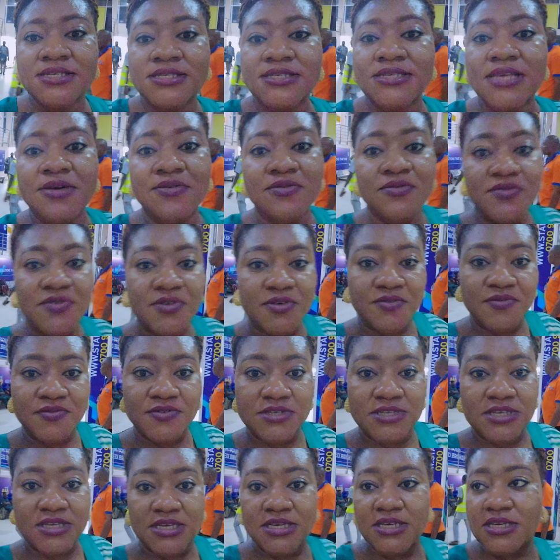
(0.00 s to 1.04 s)

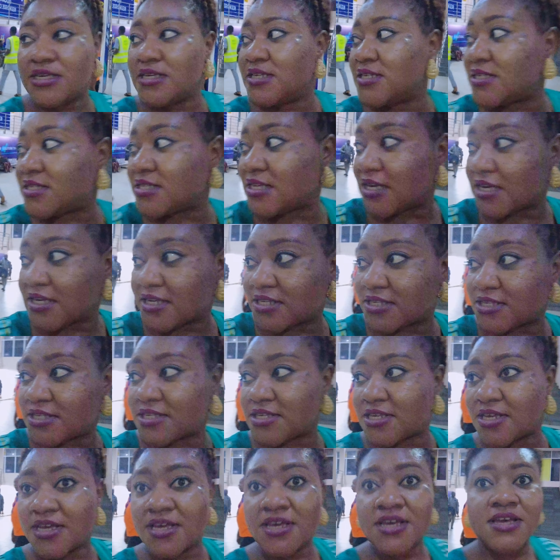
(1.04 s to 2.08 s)
7.56
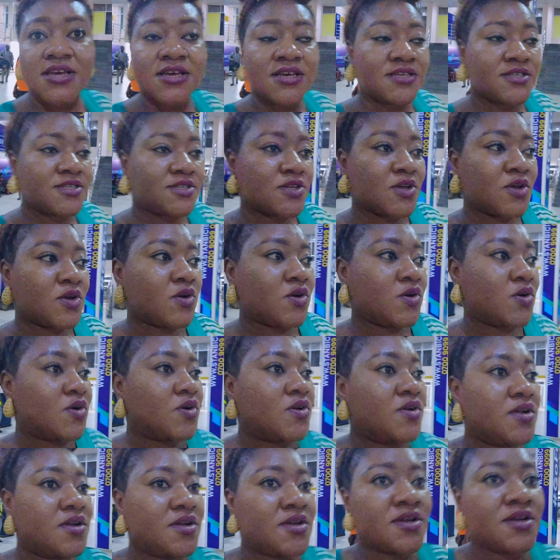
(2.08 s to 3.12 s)
so
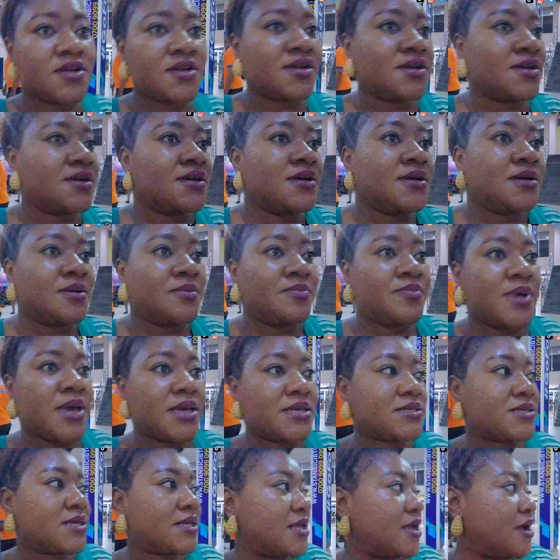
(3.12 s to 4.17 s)

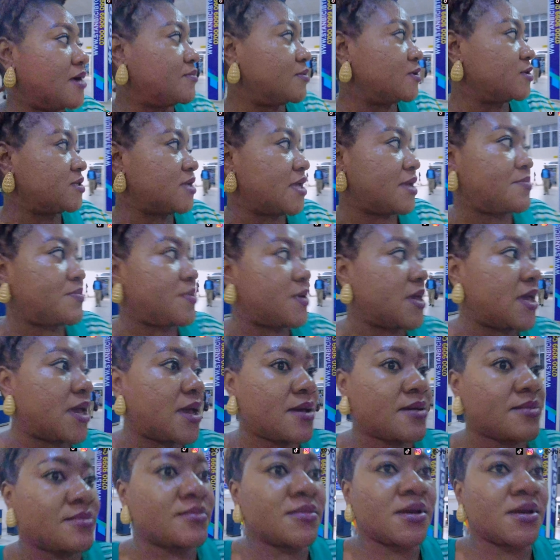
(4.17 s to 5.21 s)
basically almost 8
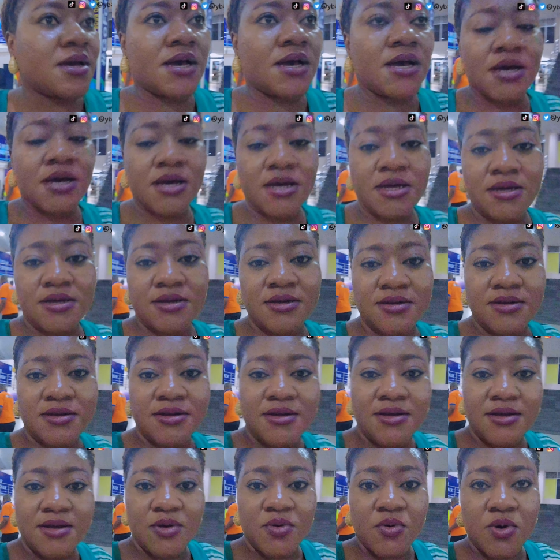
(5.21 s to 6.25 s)
p.m.
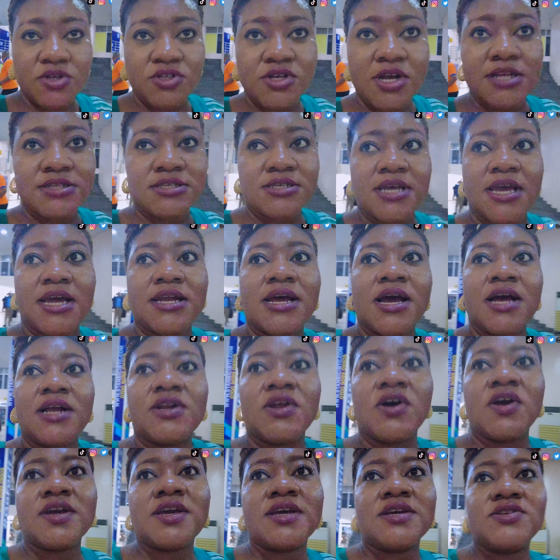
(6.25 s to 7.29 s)
Uh, trying to get our
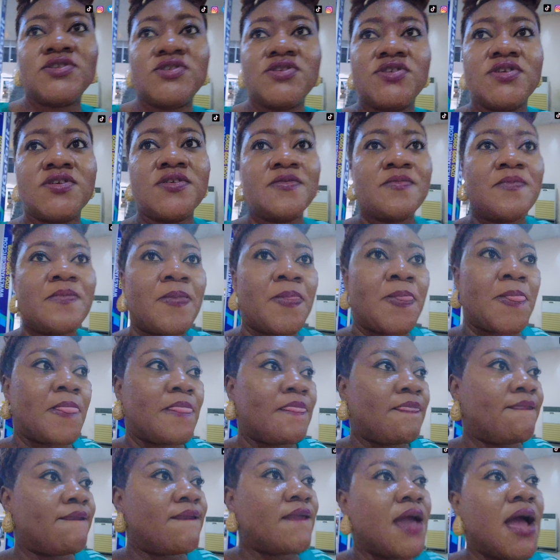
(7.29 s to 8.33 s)
luggage
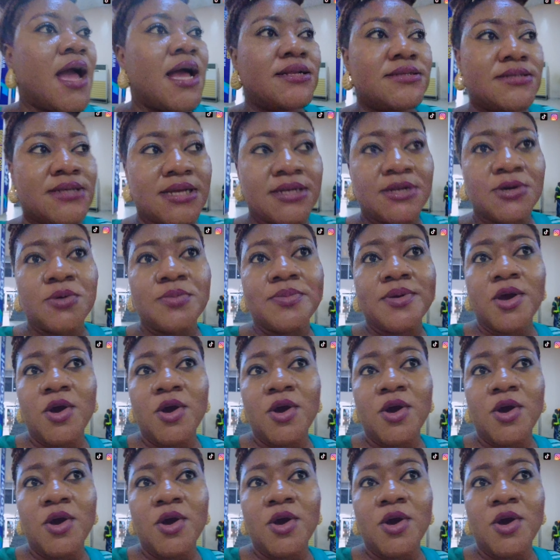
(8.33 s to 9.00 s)
and then it will be